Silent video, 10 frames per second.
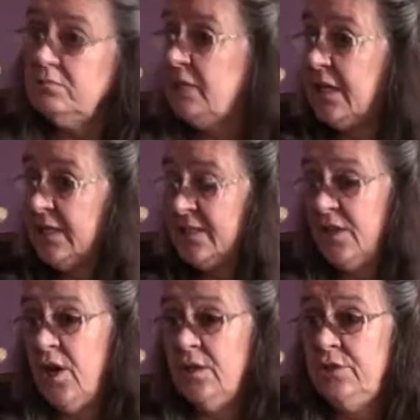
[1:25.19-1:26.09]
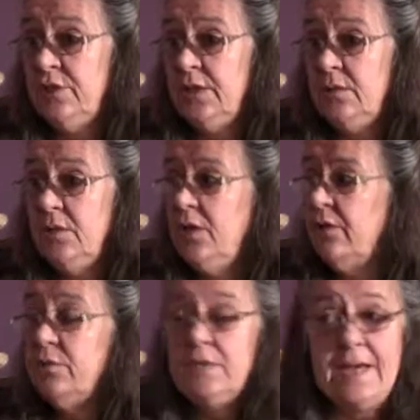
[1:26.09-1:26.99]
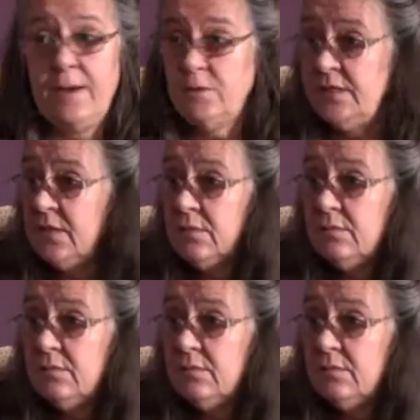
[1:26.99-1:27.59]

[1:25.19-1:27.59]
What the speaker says: kinesiology, through dowsing.